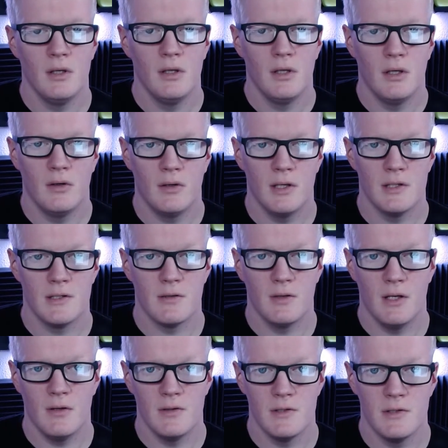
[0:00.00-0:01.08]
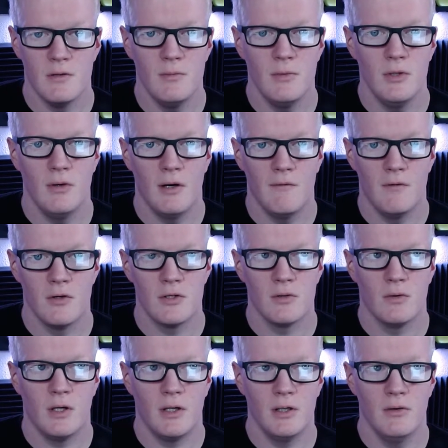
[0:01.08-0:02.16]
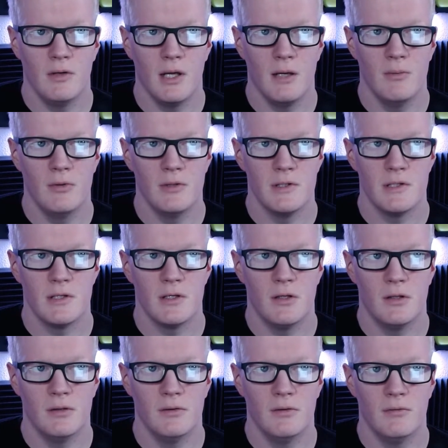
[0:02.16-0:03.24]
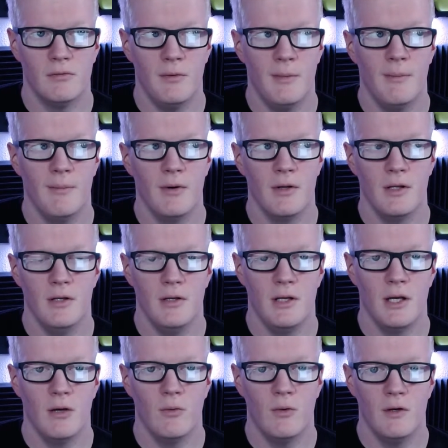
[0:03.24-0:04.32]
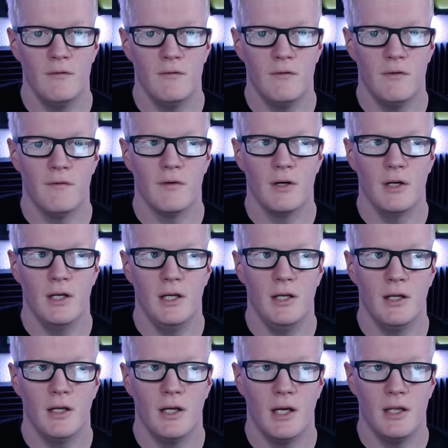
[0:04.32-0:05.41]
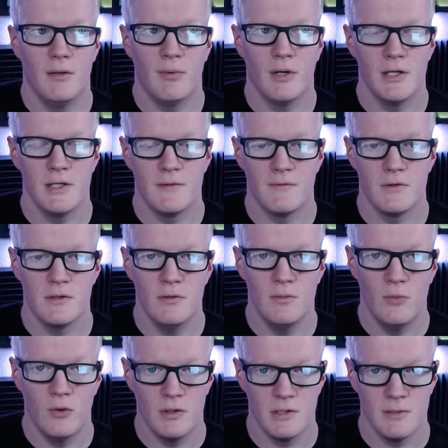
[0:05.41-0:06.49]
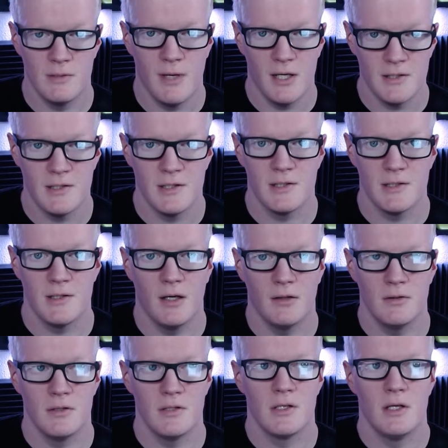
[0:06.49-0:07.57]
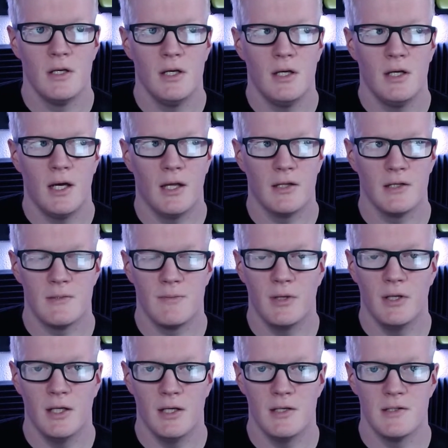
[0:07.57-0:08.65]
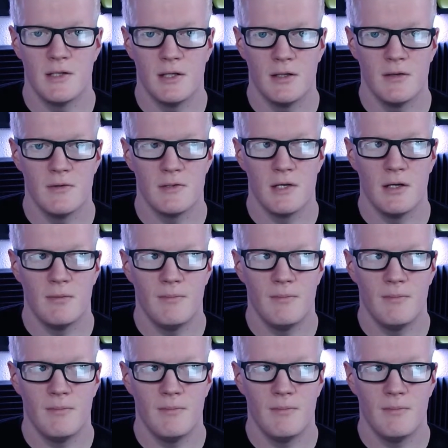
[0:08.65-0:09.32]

Okay, so now assuming you have Virtual Audio Cable installed, remember that you get one for free and the price for two more is about $6. I'll explain how to set those up.